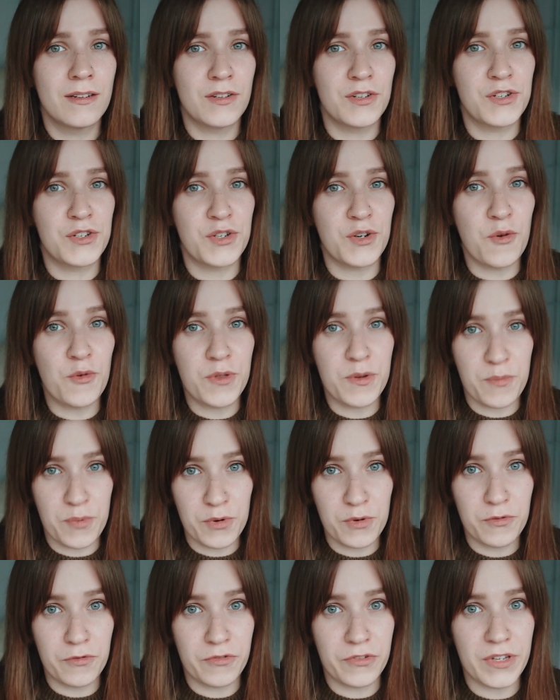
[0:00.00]
show the
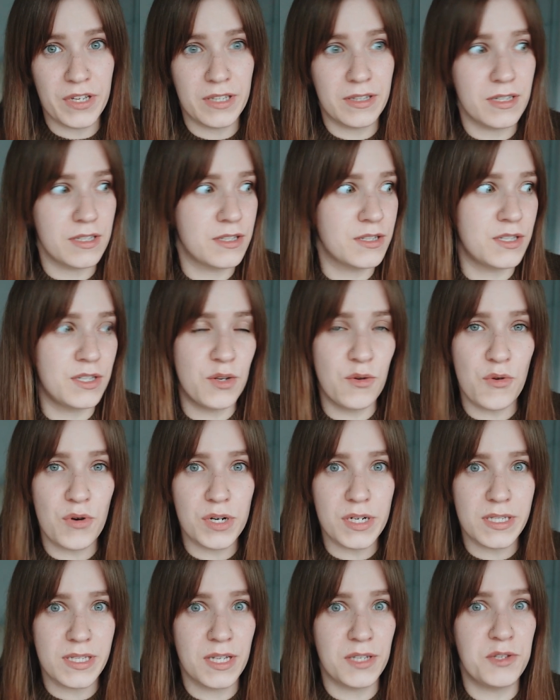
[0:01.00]
proof that it's
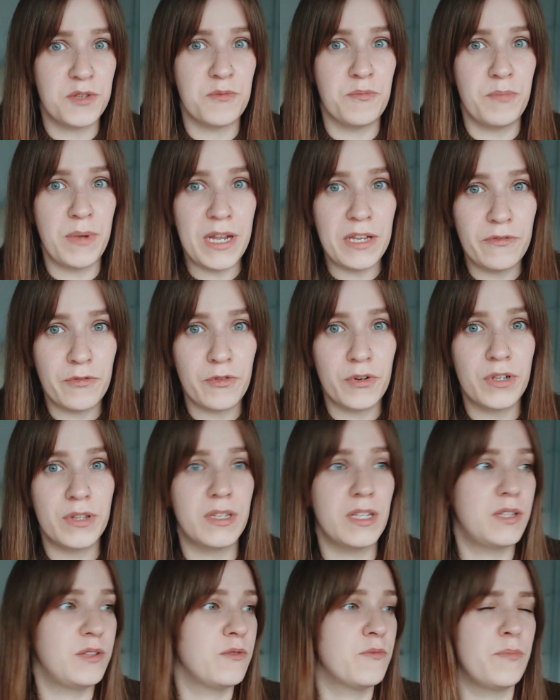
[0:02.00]
yours, that you paid for it,
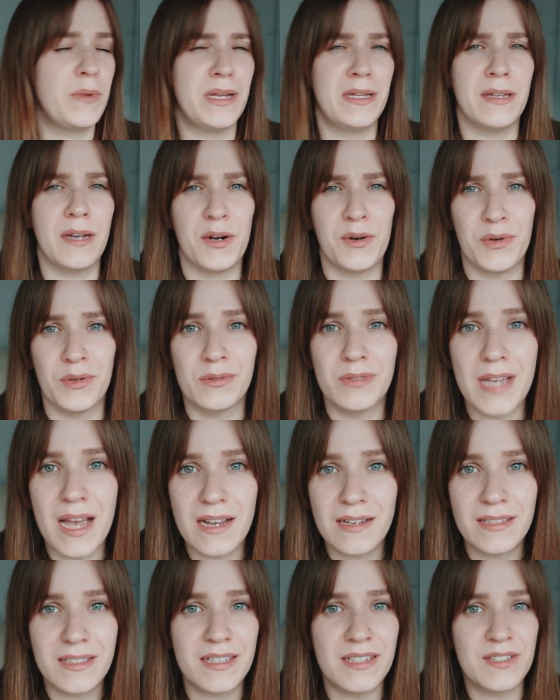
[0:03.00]
that you paid, I don't know,
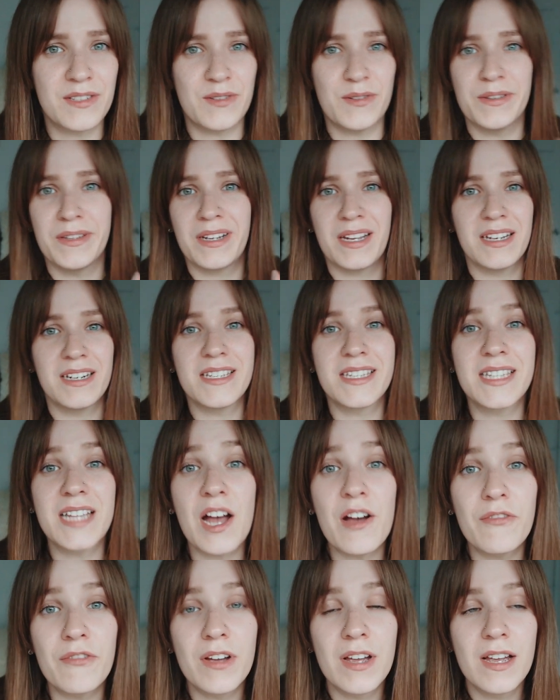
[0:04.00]
taxes, all that kind of
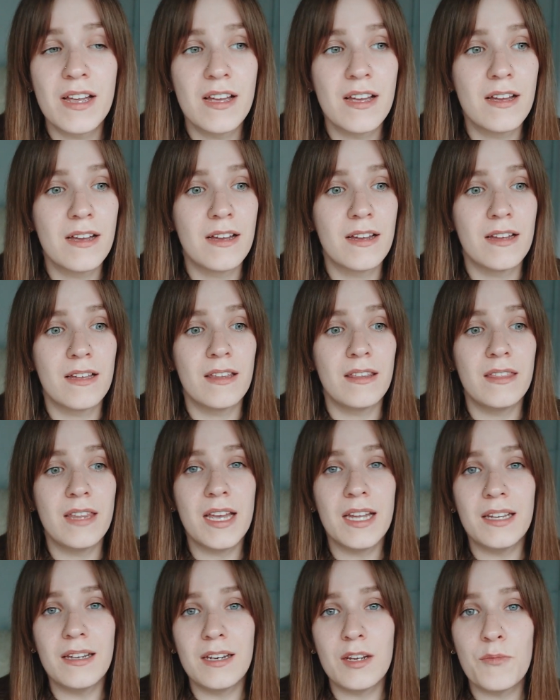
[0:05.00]
stuff,
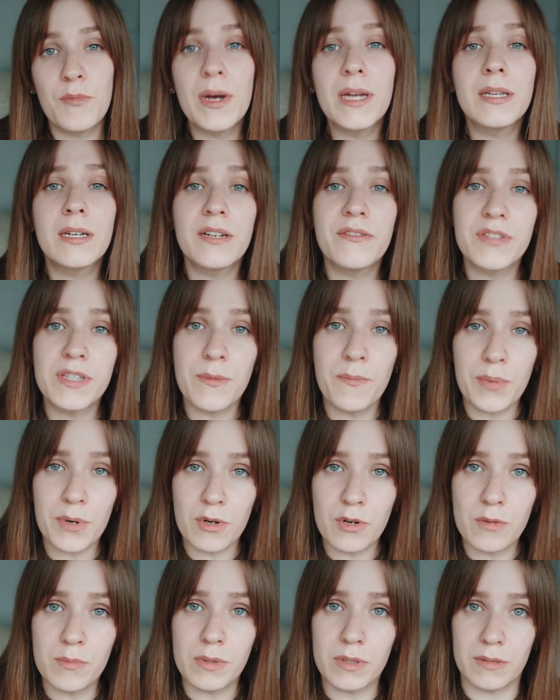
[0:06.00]
then you might have some
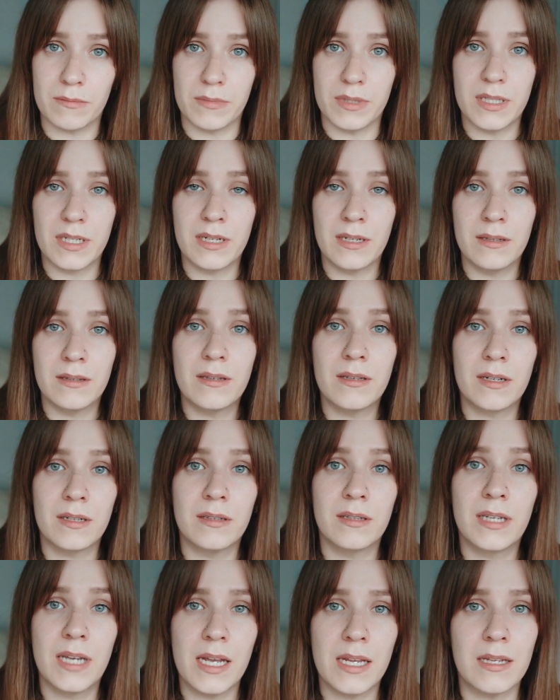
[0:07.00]
problems
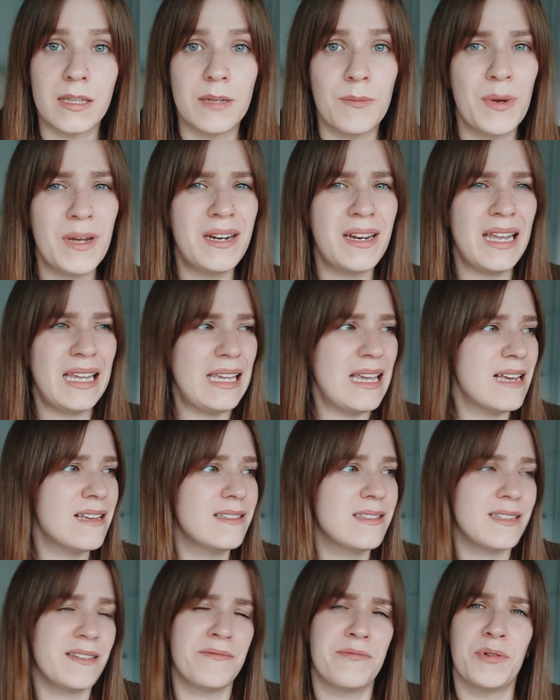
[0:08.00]
entering Canada. But I
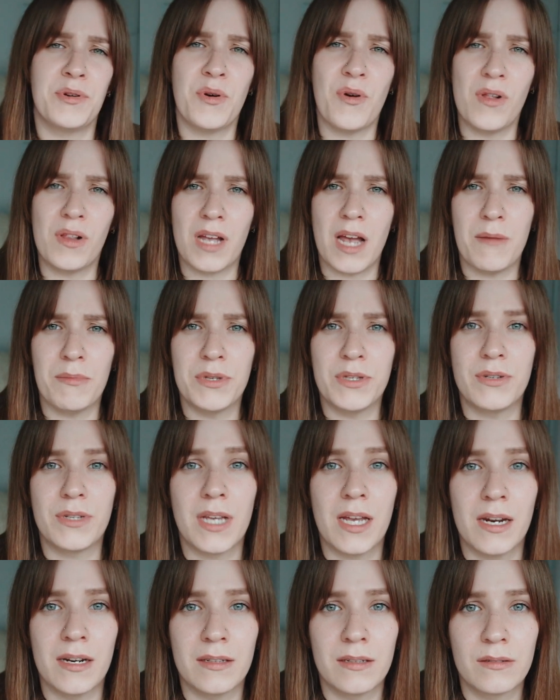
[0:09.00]
guess if we all come into
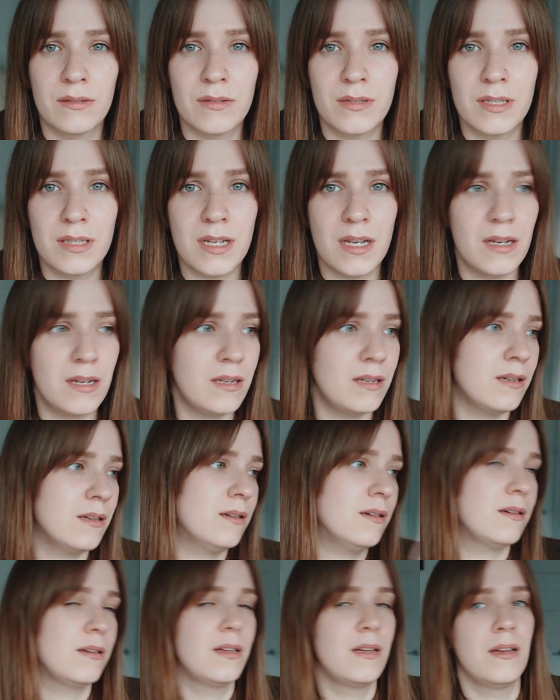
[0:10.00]
Canada to study,
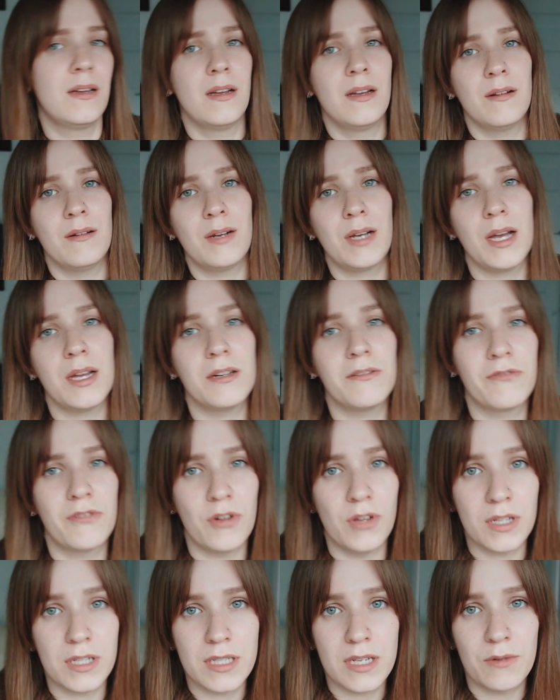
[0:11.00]
huh, what kind of
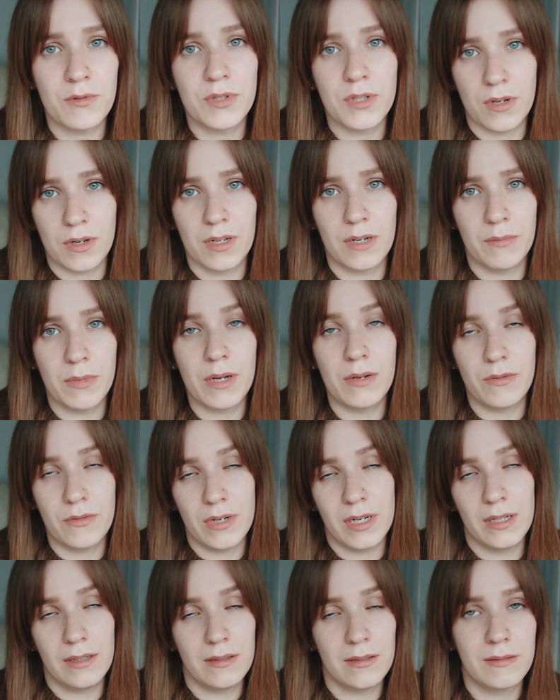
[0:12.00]
Rolex are we talking about,
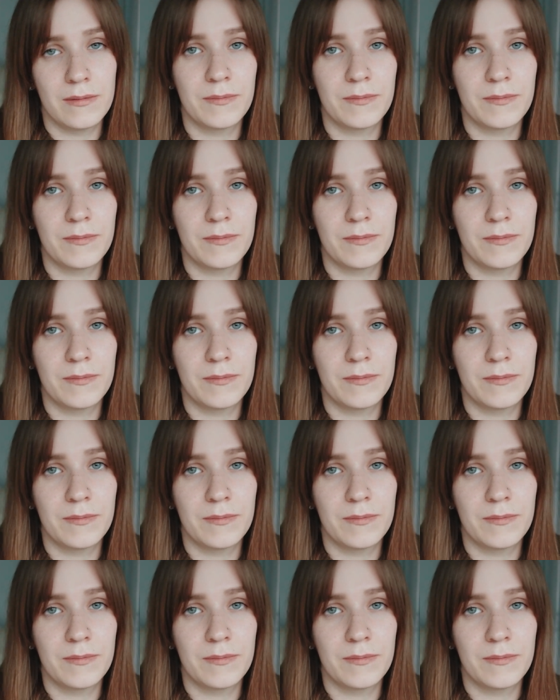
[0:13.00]
right?